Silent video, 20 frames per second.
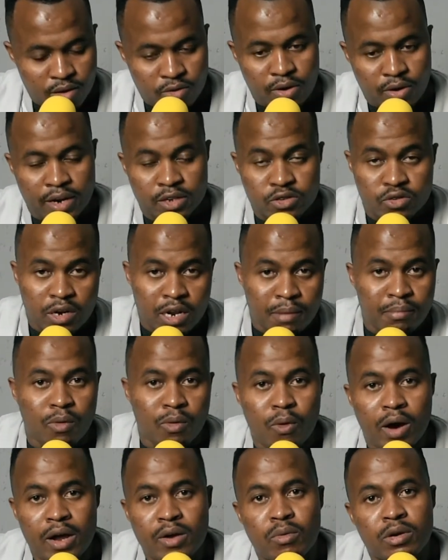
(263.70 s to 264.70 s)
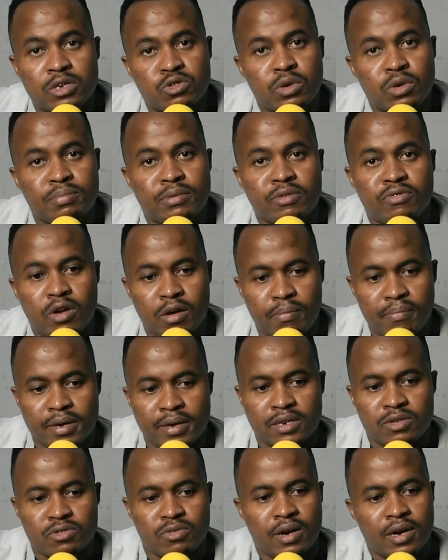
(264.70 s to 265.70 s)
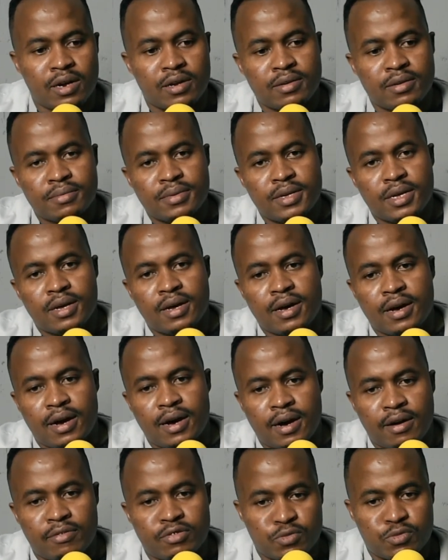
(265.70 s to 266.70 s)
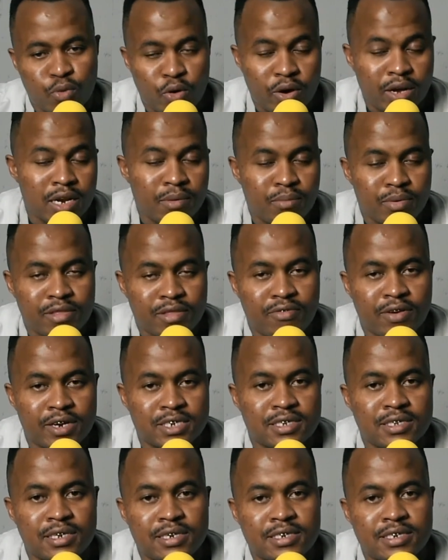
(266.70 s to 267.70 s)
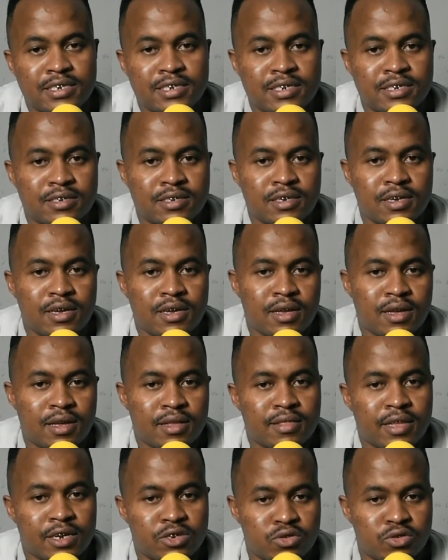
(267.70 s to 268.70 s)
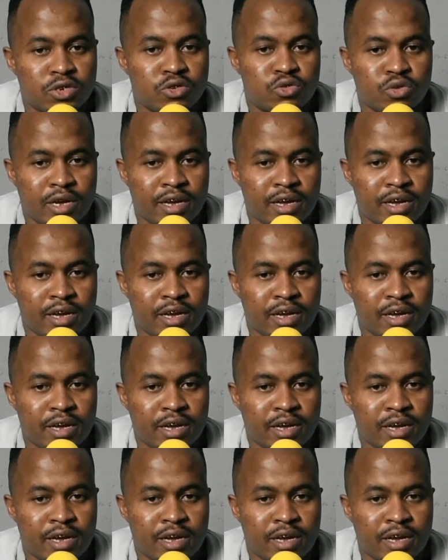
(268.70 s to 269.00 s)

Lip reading: Right, and so number one was web development, right? I've spoken about the functionalities that you need to